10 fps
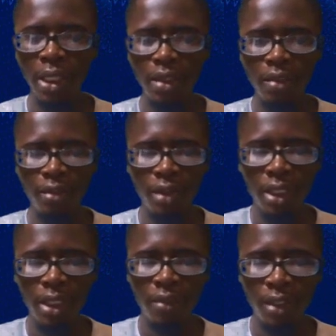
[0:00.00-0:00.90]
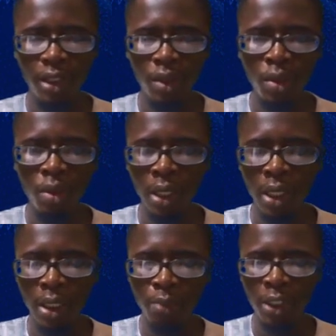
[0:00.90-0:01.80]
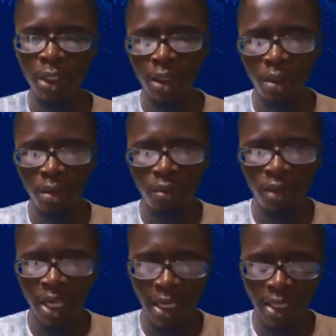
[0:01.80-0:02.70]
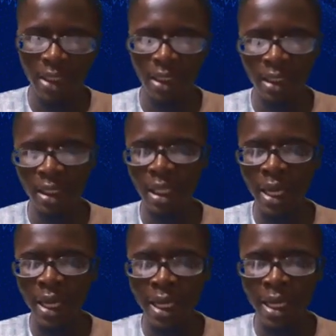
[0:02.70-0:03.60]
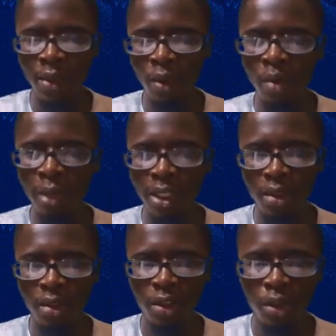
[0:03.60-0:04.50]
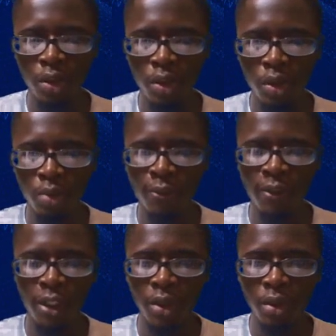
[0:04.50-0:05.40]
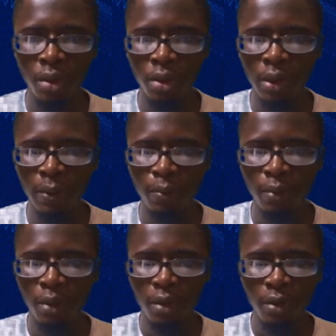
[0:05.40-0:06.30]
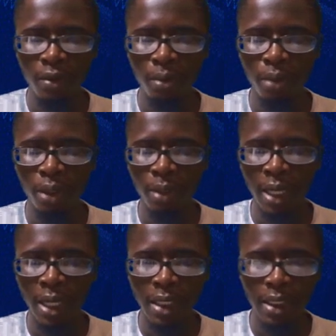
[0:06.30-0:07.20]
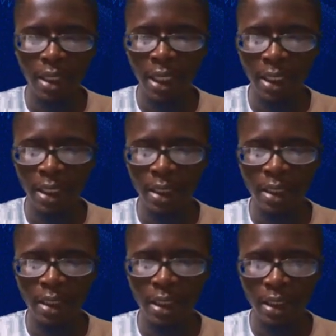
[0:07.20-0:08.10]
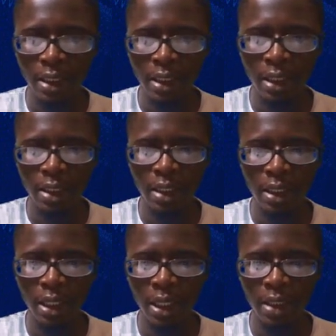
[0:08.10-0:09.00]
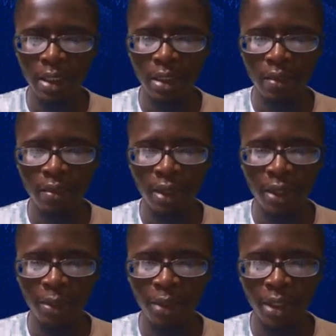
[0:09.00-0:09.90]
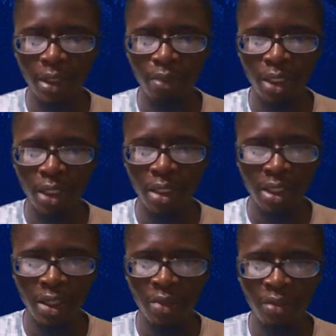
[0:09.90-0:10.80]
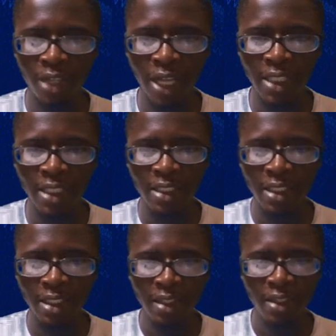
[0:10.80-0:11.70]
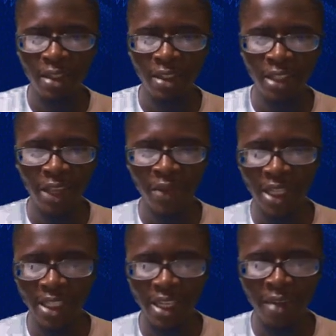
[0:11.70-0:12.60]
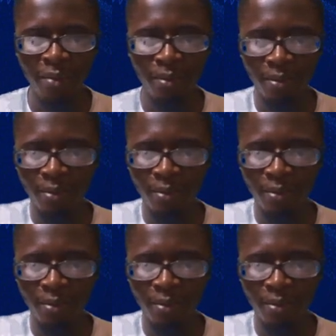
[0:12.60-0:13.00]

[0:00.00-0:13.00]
end of today's video, and please don't forget, like and comment on YouTube videos from Prepclass, and this is very important. Please don't forget. See you next time.